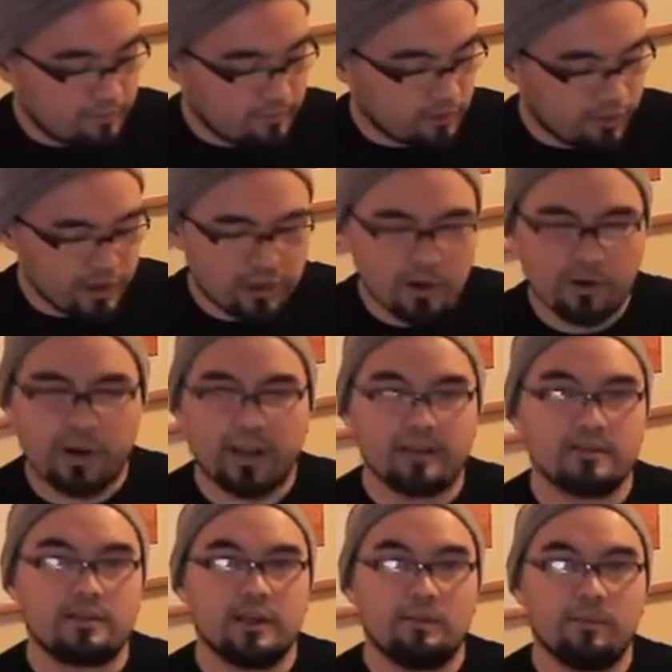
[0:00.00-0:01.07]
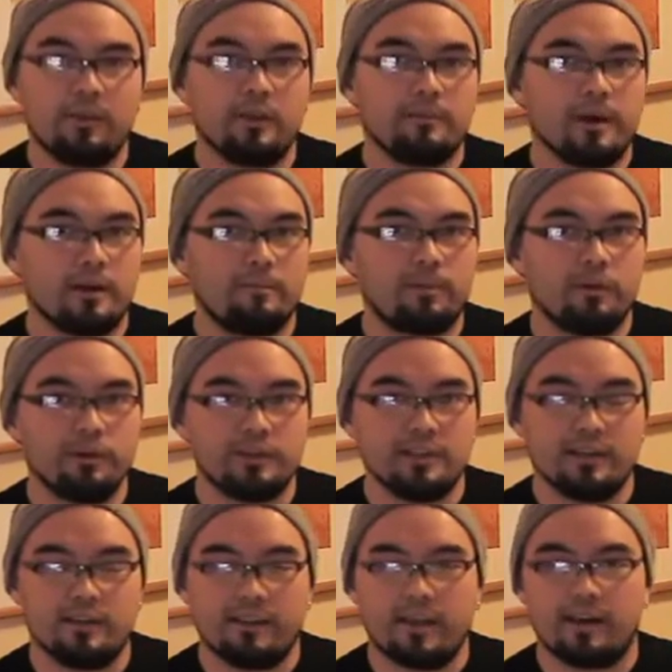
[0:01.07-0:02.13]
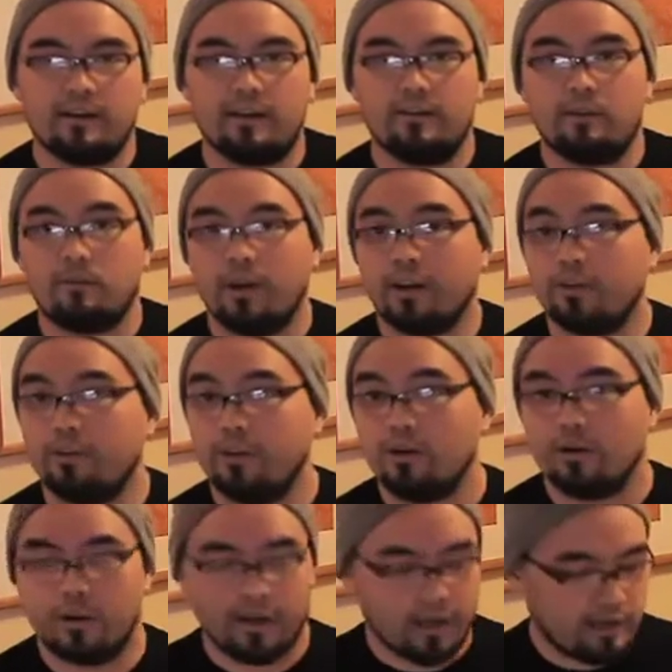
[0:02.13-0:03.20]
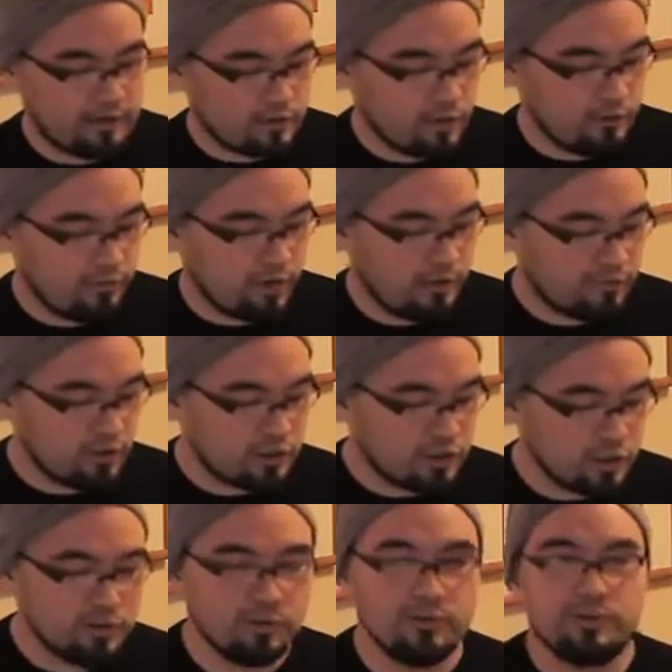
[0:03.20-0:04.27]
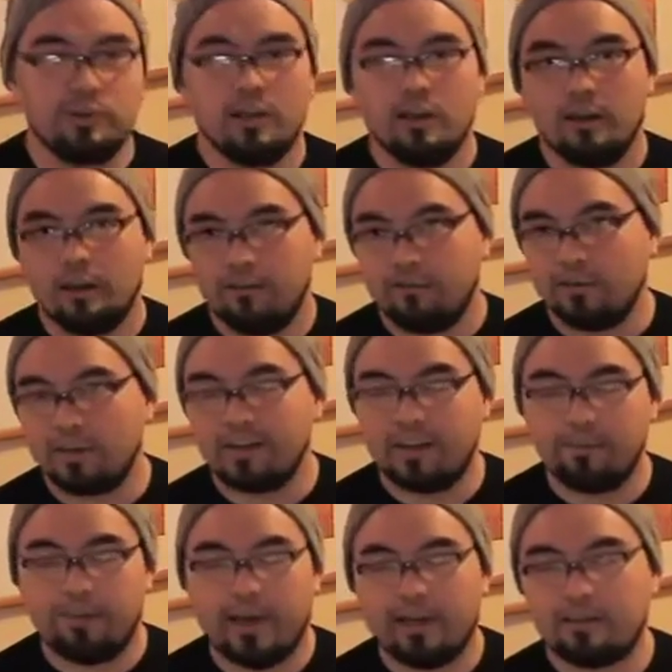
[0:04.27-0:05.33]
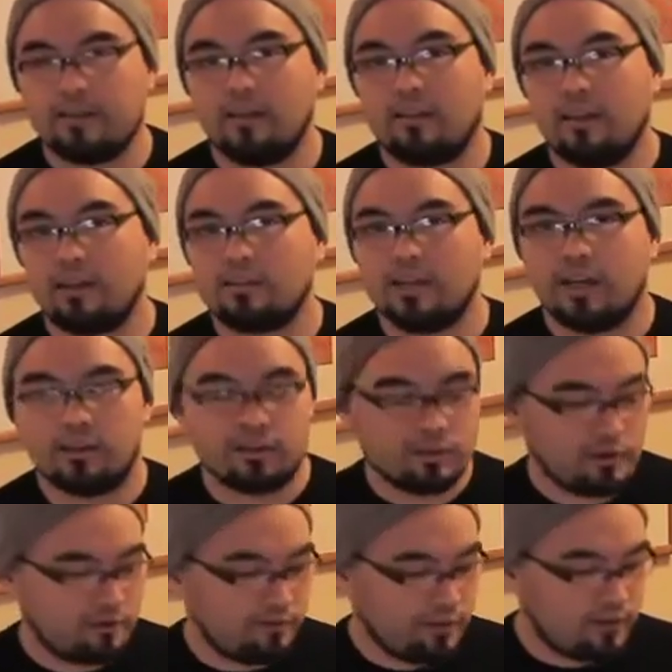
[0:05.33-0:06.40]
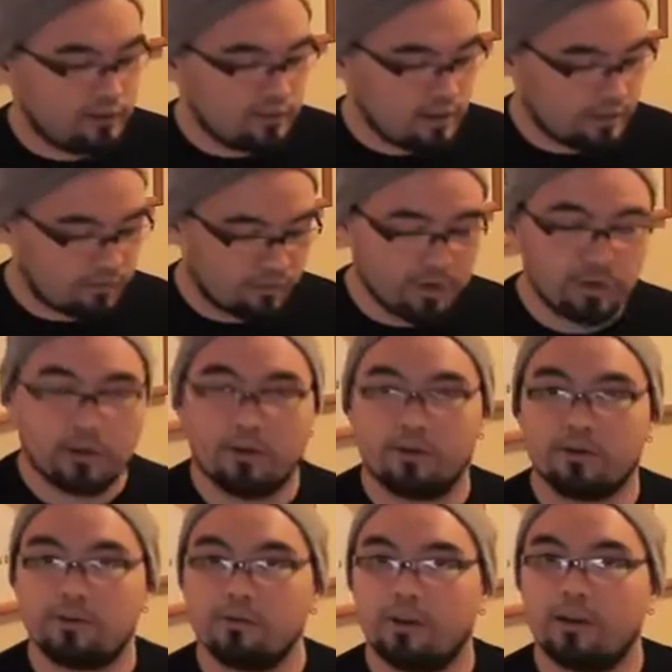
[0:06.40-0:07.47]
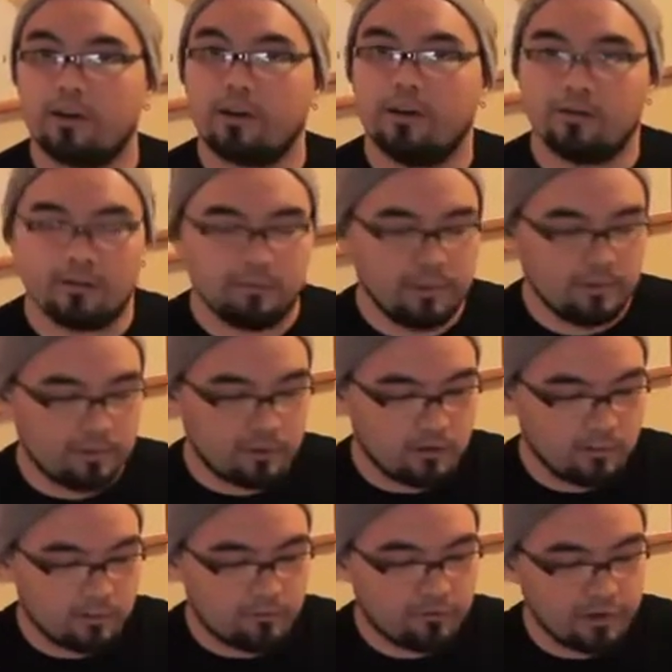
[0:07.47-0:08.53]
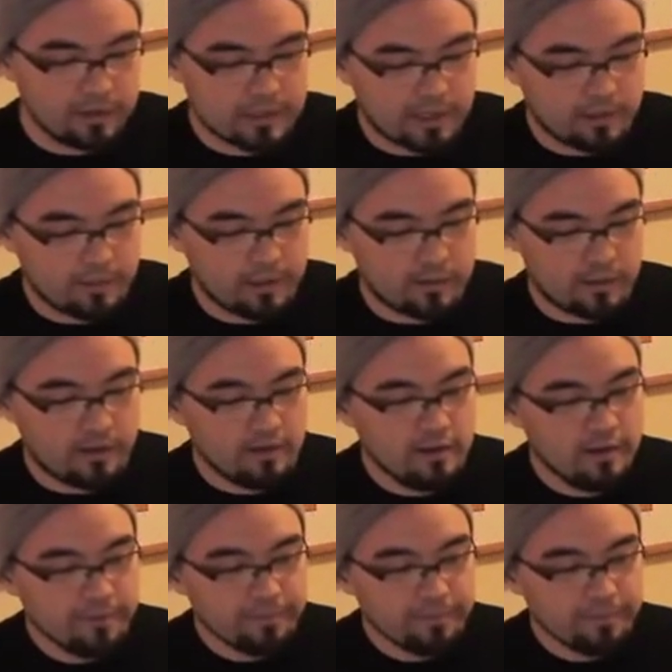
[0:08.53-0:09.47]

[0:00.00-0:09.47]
Greek yogurt has double the amount of protein that the regular yogurt has, so if you have to choose, if you can get past the thick texture of it, Greek yogurt's the way to go. Some people are a little bit freaked out about that.